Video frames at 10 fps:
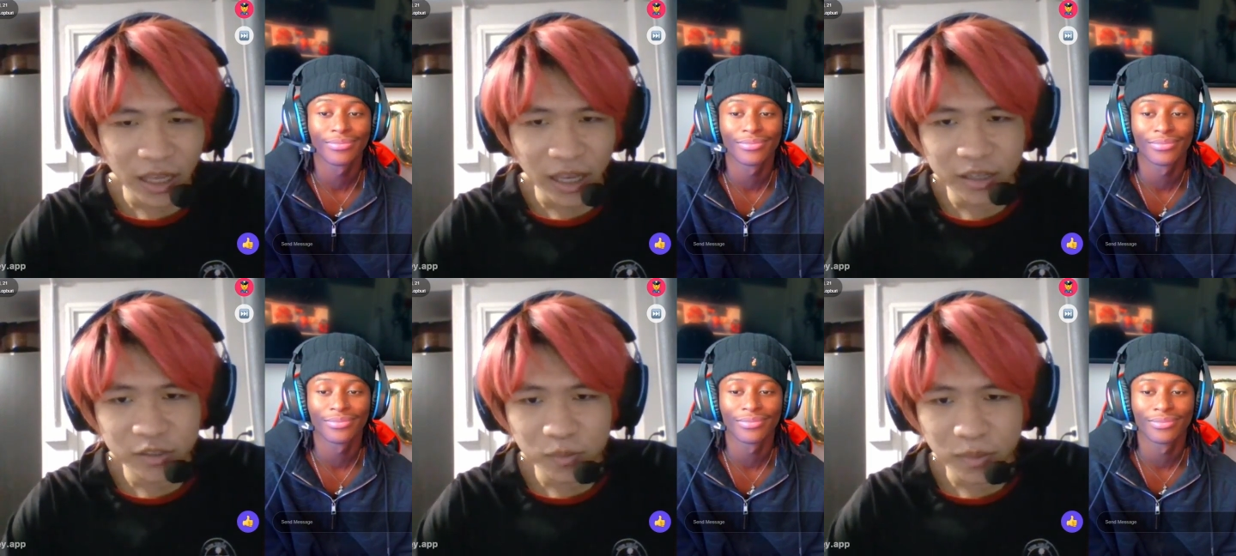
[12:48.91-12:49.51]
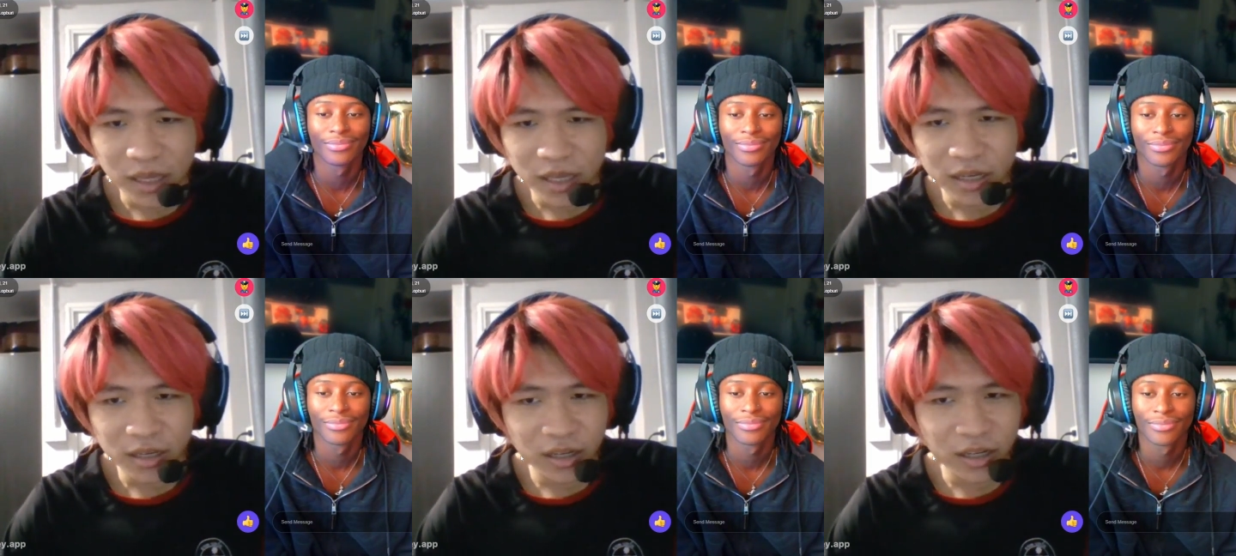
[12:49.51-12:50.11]
Speaker 1: that's
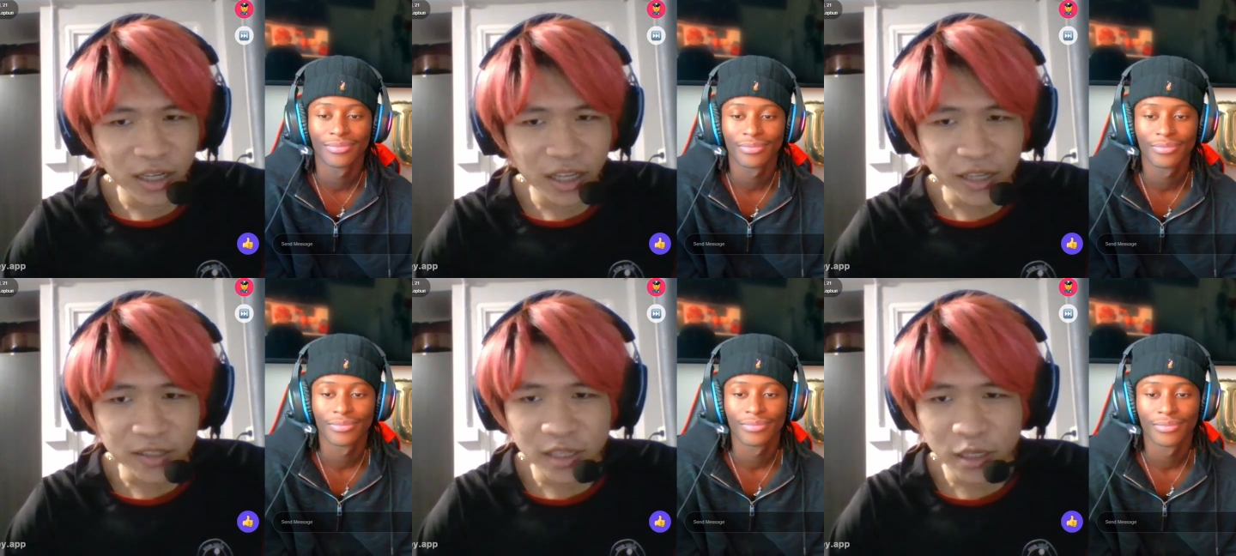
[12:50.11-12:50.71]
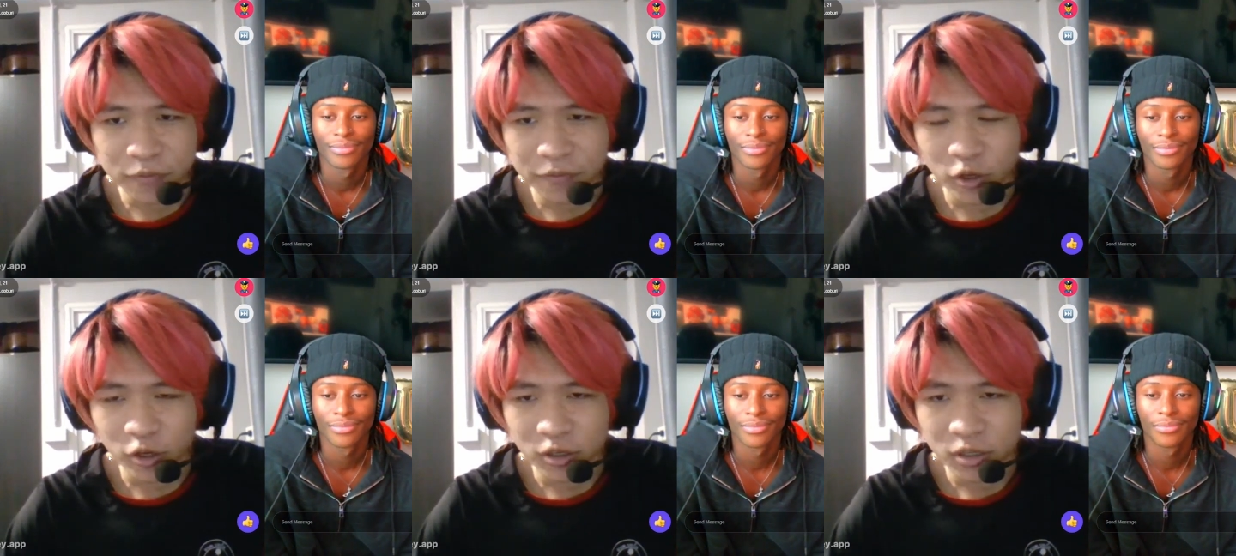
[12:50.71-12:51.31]
been early access
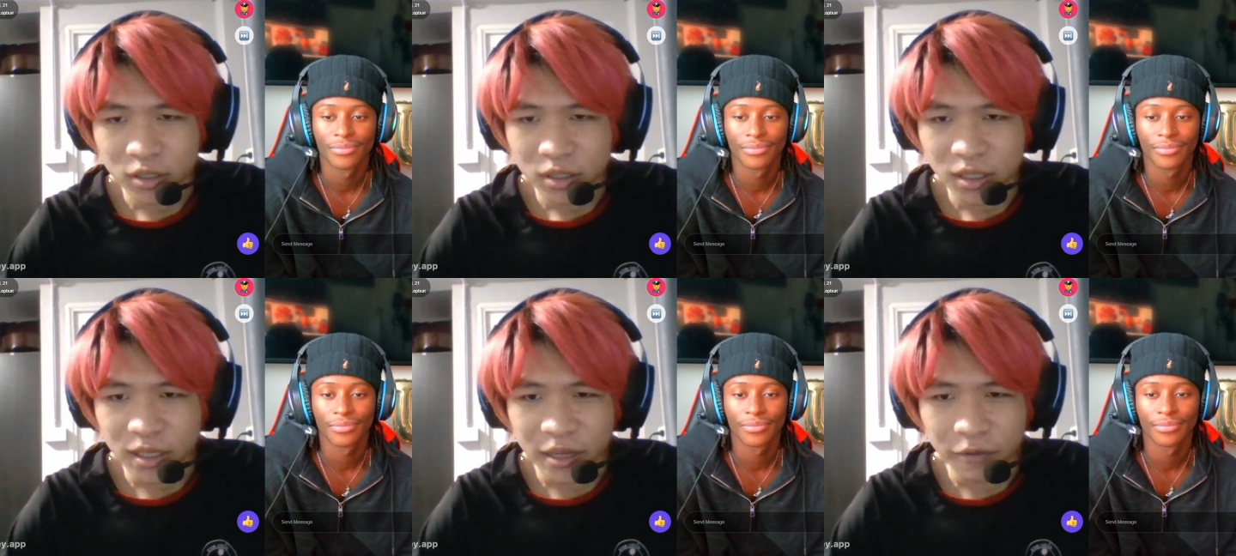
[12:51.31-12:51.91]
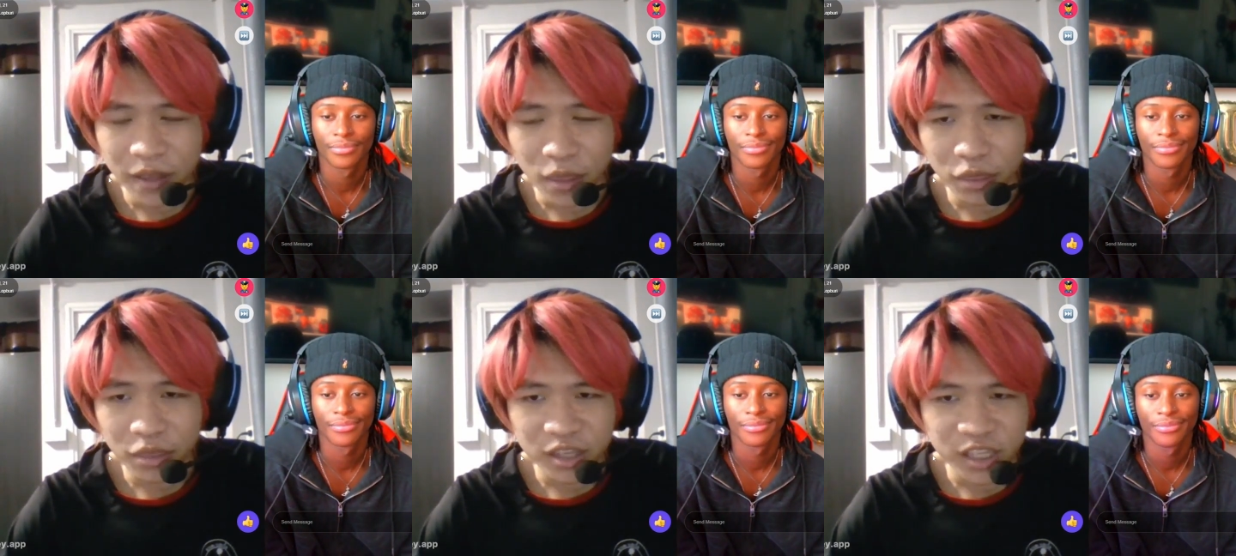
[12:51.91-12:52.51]
for 11
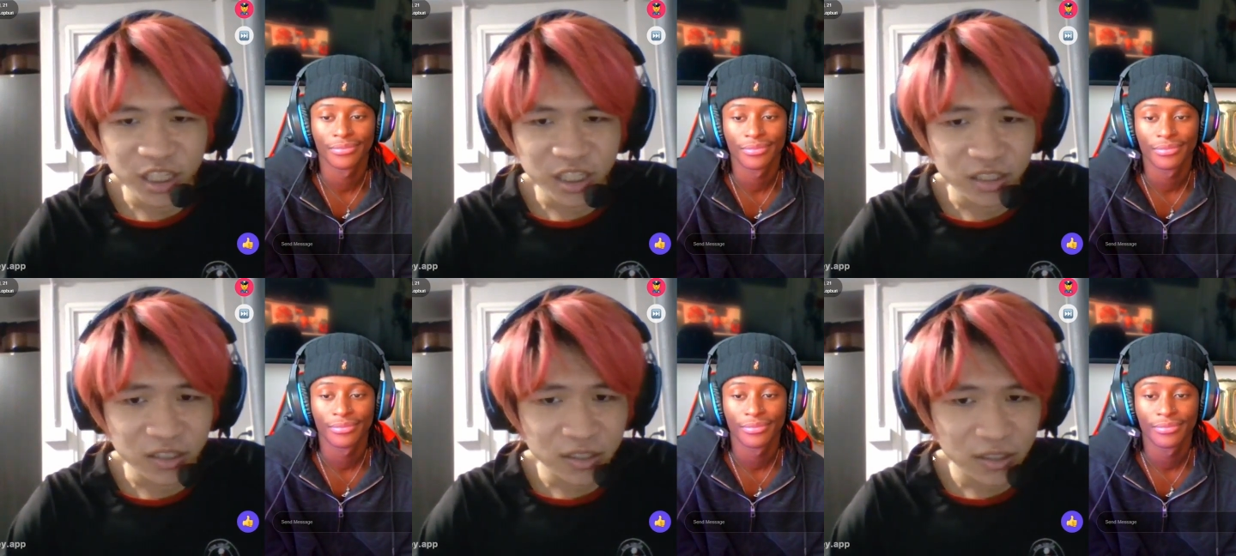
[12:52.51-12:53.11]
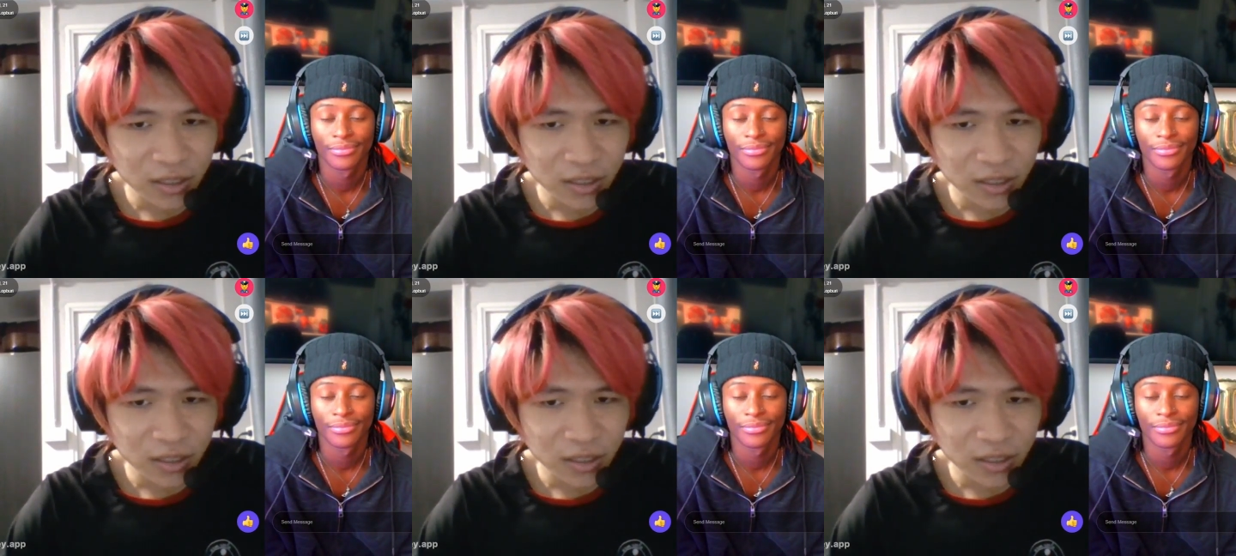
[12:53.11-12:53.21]
years.